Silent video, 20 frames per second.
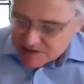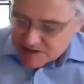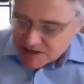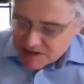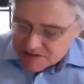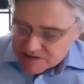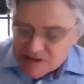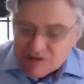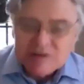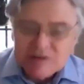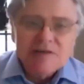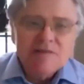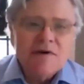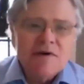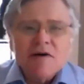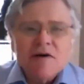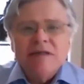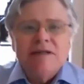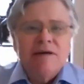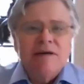so it's a
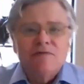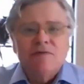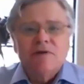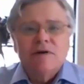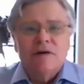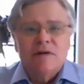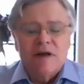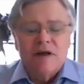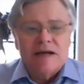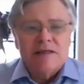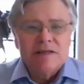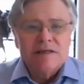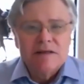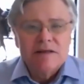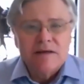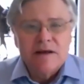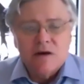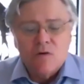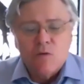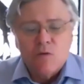very different election
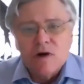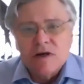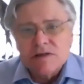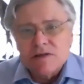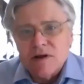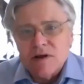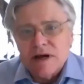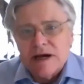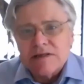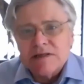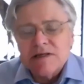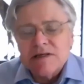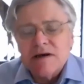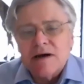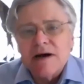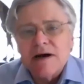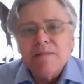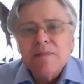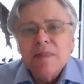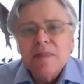than it was last time.
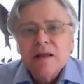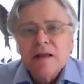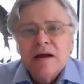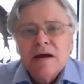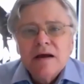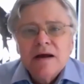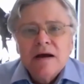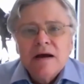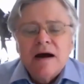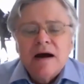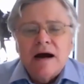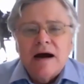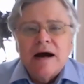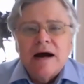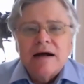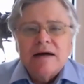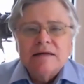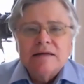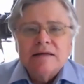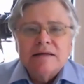
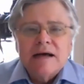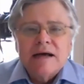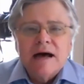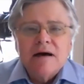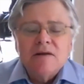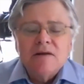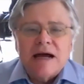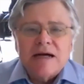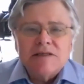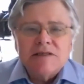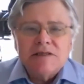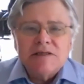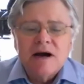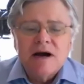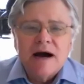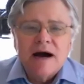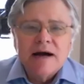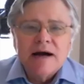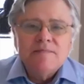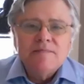Uh, now, last
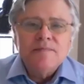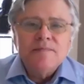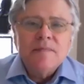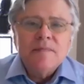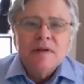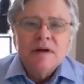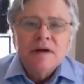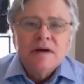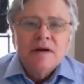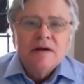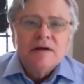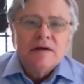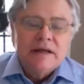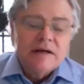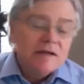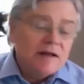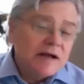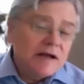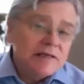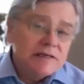time, the
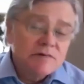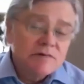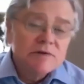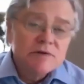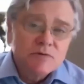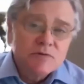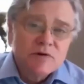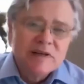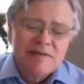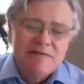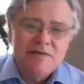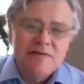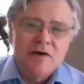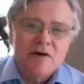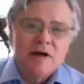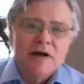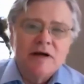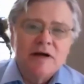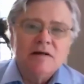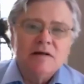election was really
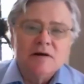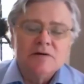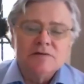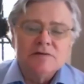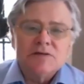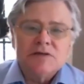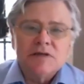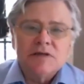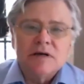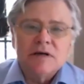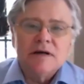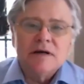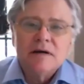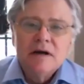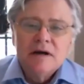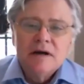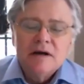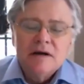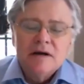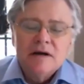very close. Uh,
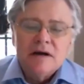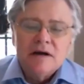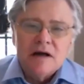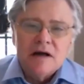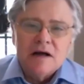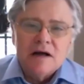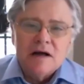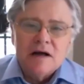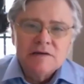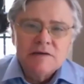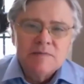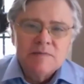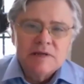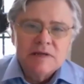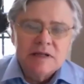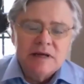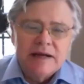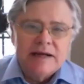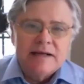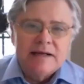
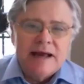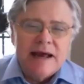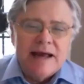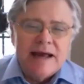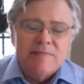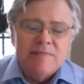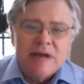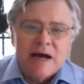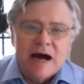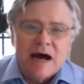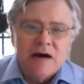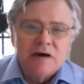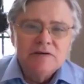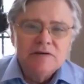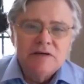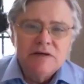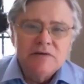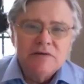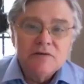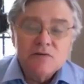ultimately, came down
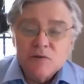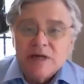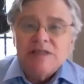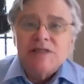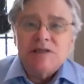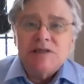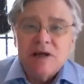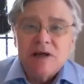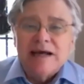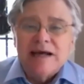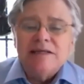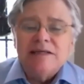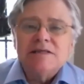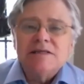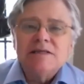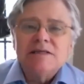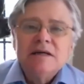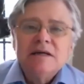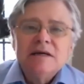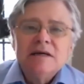to three states.
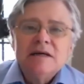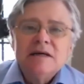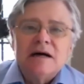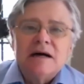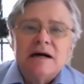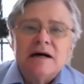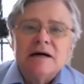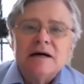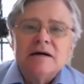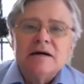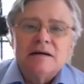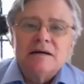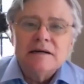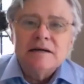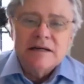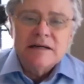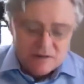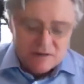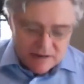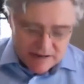Uh, you
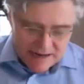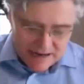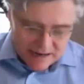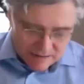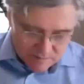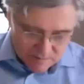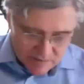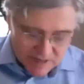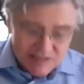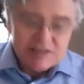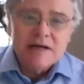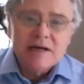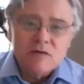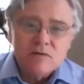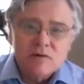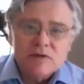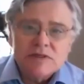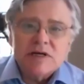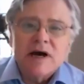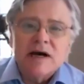know, again, Michigan,
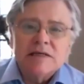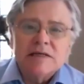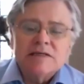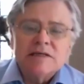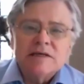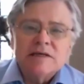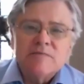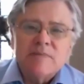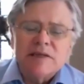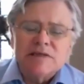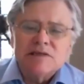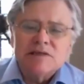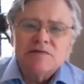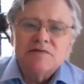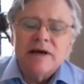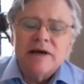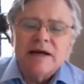Wisconsin, and Pennsylvania.